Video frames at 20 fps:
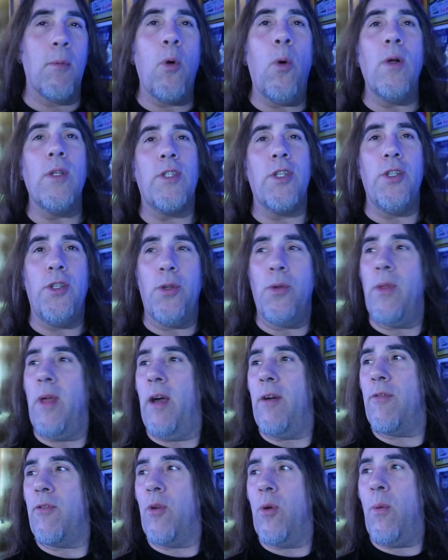I'm going to do
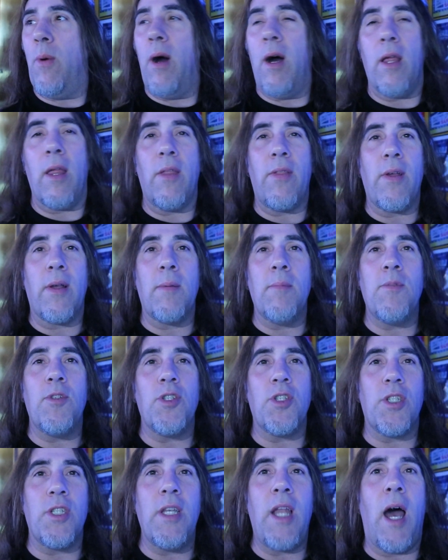that for a while. I think I'm
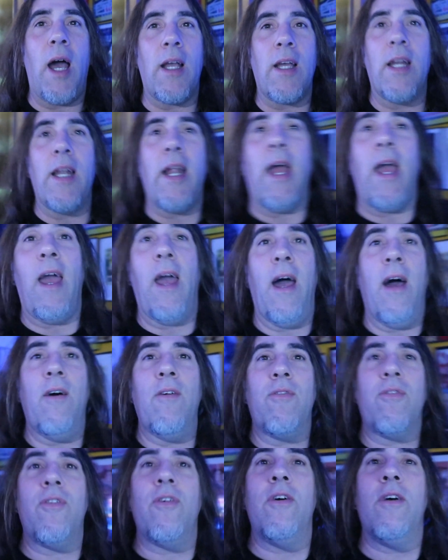just not going to
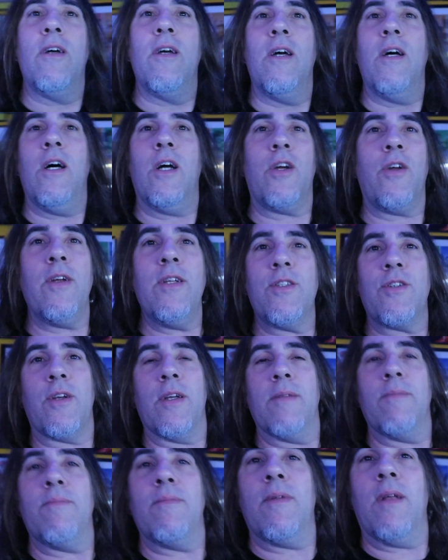have a green
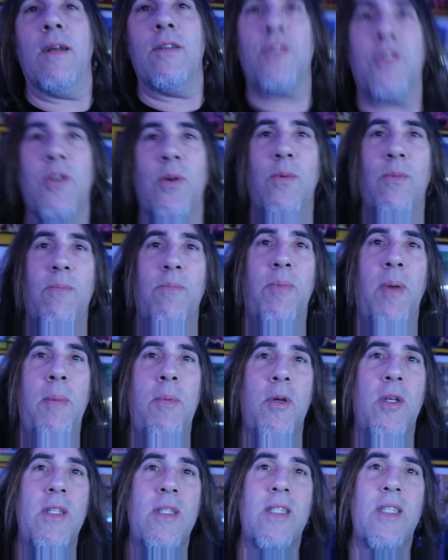screen. So
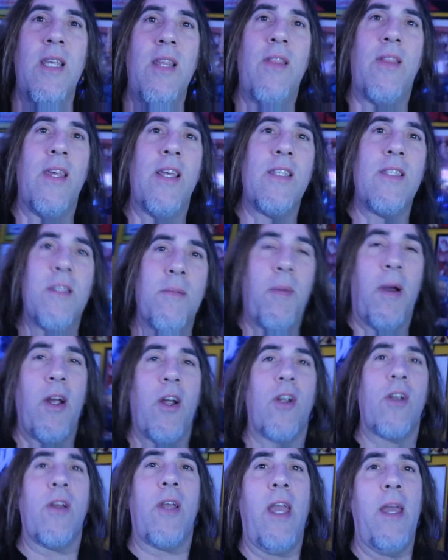people can see this in
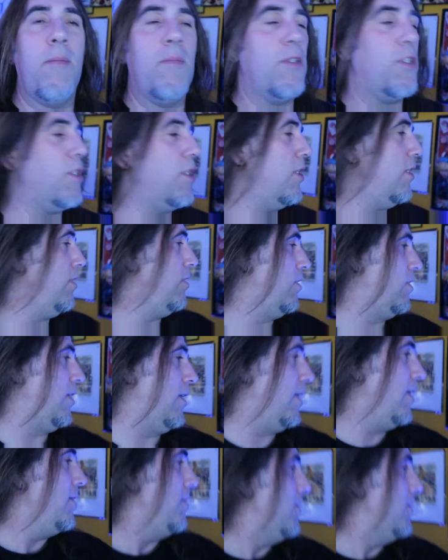my arcade machines. And